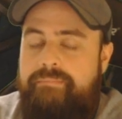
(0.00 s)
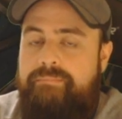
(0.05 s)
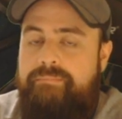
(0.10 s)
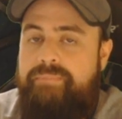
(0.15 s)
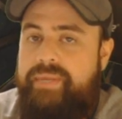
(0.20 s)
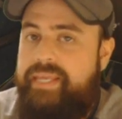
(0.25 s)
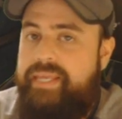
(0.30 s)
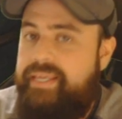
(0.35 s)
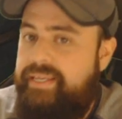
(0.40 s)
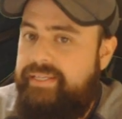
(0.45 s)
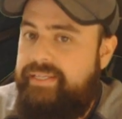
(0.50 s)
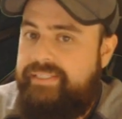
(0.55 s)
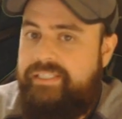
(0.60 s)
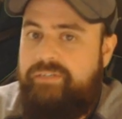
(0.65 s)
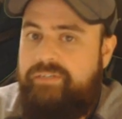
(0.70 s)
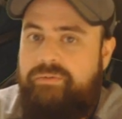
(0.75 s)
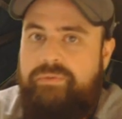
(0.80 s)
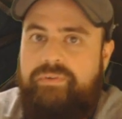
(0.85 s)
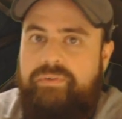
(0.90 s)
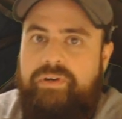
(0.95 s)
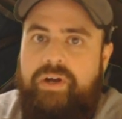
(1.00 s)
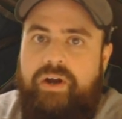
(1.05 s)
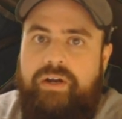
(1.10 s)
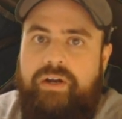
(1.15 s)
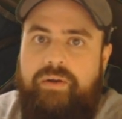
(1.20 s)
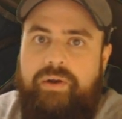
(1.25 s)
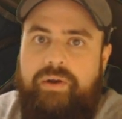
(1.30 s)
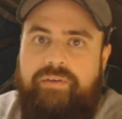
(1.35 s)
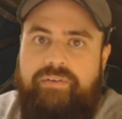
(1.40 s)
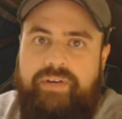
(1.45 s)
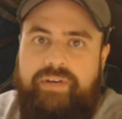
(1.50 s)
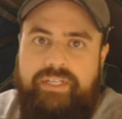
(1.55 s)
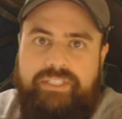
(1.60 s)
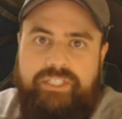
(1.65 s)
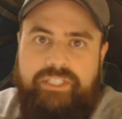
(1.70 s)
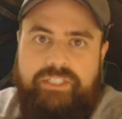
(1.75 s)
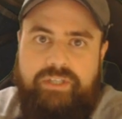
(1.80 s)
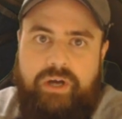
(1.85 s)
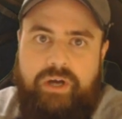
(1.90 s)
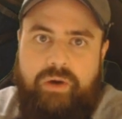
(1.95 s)
Bees, the removal card, however, is
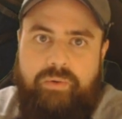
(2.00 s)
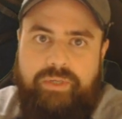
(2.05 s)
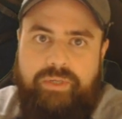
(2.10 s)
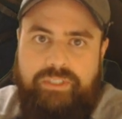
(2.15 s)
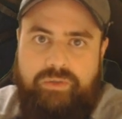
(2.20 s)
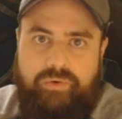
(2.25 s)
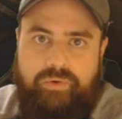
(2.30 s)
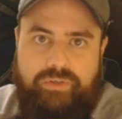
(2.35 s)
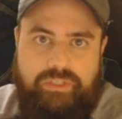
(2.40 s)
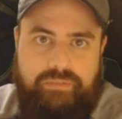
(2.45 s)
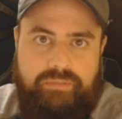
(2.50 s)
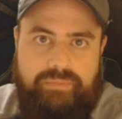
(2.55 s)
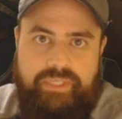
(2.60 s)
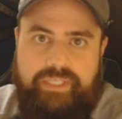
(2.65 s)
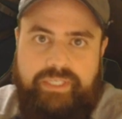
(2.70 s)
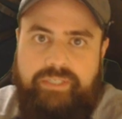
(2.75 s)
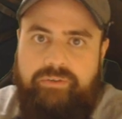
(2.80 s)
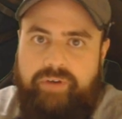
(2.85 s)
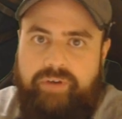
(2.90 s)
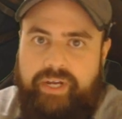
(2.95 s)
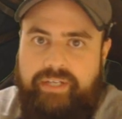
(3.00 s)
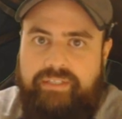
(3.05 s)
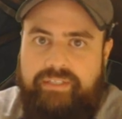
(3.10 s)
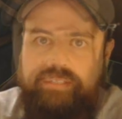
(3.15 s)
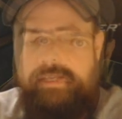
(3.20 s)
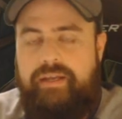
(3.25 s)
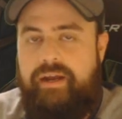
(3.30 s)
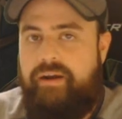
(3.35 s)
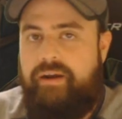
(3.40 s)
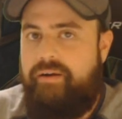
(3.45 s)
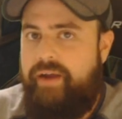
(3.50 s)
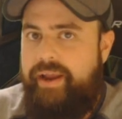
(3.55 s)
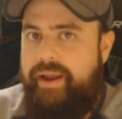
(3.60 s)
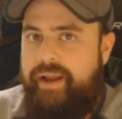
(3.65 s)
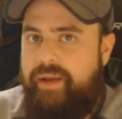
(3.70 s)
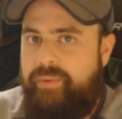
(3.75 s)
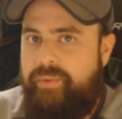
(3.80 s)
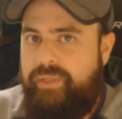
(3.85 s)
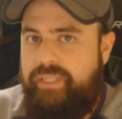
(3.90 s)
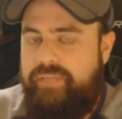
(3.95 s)
just always going to be great. All right,
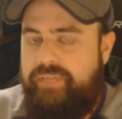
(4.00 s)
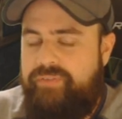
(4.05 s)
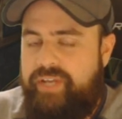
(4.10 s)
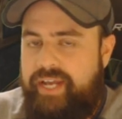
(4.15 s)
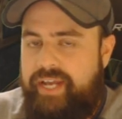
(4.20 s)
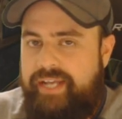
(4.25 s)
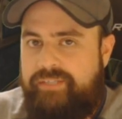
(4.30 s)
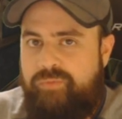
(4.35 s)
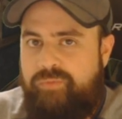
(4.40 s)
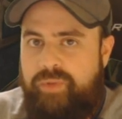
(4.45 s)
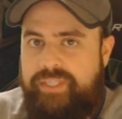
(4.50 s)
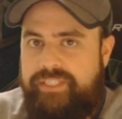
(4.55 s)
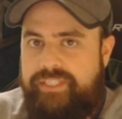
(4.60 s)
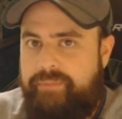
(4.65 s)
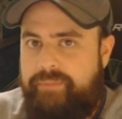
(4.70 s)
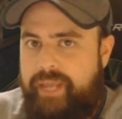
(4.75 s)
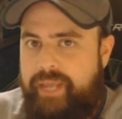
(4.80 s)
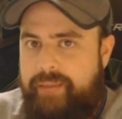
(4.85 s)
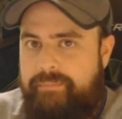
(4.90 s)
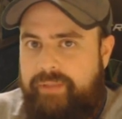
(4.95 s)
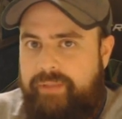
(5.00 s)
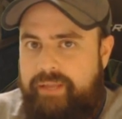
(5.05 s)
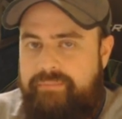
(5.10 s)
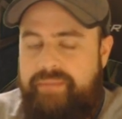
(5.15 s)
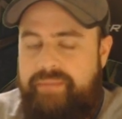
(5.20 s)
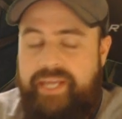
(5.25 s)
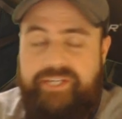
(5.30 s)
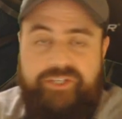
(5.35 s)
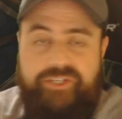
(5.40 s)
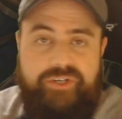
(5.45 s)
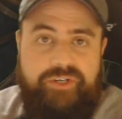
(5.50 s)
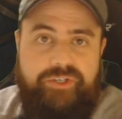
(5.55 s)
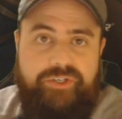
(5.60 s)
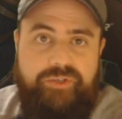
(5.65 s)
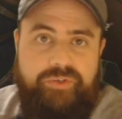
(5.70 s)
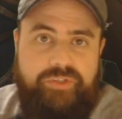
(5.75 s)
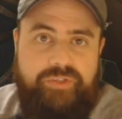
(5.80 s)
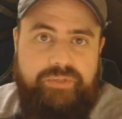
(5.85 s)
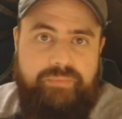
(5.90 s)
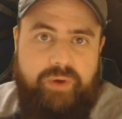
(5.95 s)
I will leave you guys with some gameplay. Make sure to
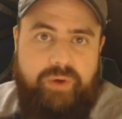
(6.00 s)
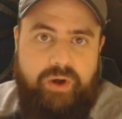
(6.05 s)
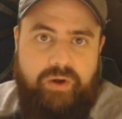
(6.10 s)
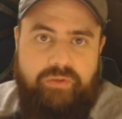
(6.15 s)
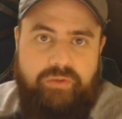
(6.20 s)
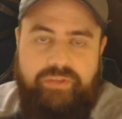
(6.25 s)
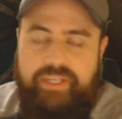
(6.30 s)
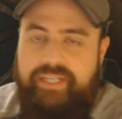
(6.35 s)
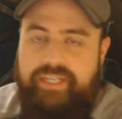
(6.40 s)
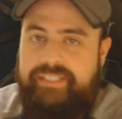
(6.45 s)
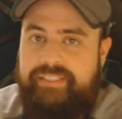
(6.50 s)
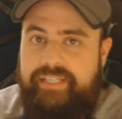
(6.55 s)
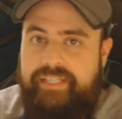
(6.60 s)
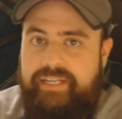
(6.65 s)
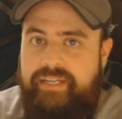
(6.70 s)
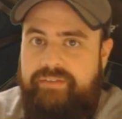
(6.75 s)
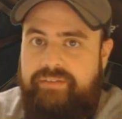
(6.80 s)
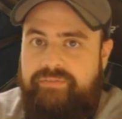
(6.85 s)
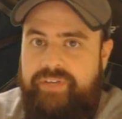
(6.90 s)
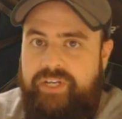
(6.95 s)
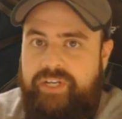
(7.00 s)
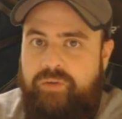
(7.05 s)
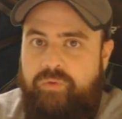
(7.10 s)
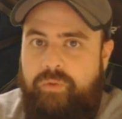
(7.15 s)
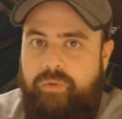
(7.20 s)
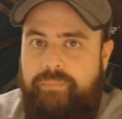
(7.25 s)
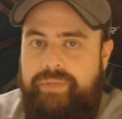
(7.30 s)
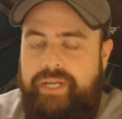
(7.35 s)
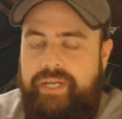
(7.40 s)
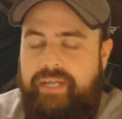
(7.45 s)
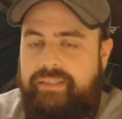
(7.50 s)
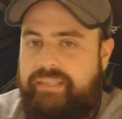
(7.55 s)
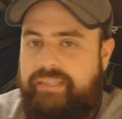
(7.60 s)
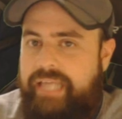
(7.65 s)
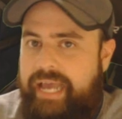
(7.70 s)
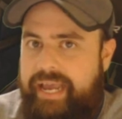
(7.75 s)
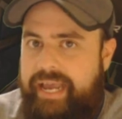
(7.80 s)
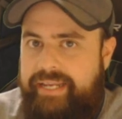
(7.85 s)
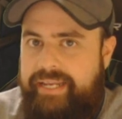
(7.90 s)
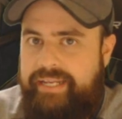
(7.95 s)
tune in tomorrow. The extended video will be
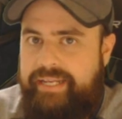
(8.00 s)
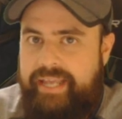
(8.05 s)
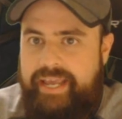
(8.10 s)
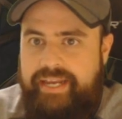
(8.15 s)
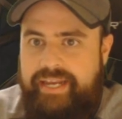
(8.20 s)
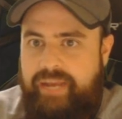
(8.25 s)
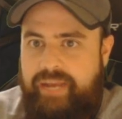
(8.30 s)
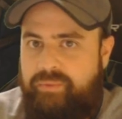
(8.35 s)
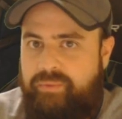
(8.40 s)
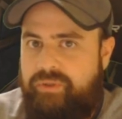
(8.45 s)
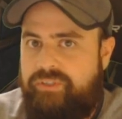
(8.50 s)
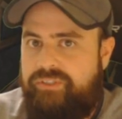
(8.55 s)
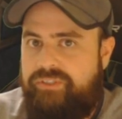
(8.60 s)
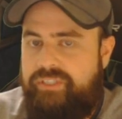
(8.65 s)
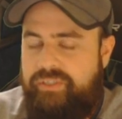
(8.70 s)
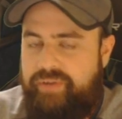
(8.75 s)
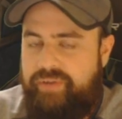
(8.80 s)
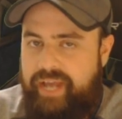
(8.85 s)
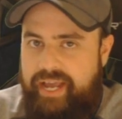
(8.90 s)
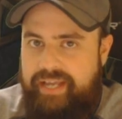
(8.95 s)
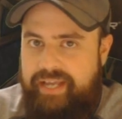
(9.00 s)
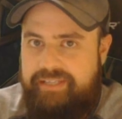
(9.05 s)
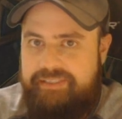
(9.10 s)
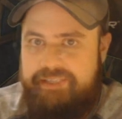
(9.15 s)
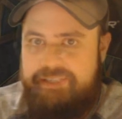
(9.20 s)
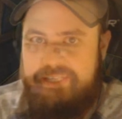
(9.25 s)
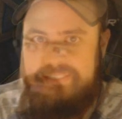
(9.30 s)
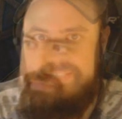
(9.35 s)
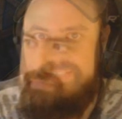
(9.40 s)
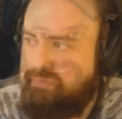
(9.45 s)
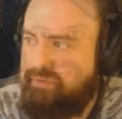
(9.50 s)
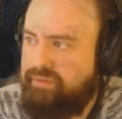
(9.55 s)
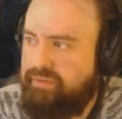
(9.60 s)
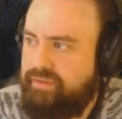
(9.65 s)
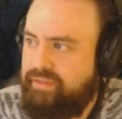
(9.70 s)
online, and I will see you guys next time.